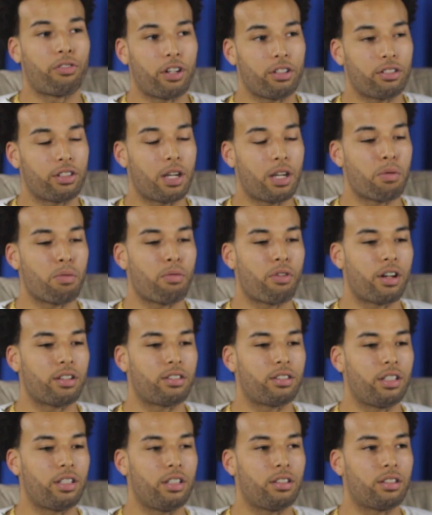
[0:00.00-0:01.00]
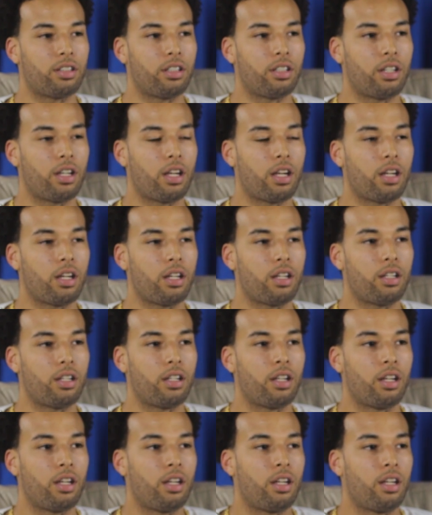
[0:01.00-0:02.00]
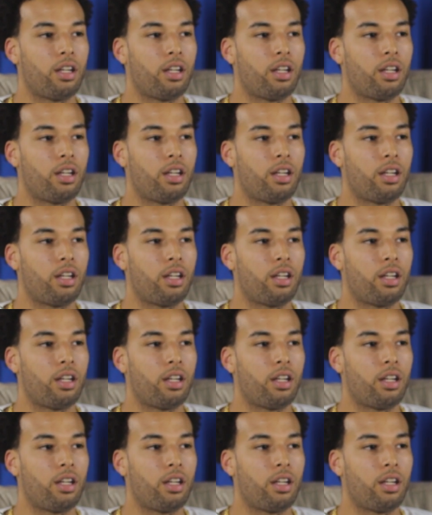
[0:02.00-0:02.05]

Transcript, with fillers: first game of our season. And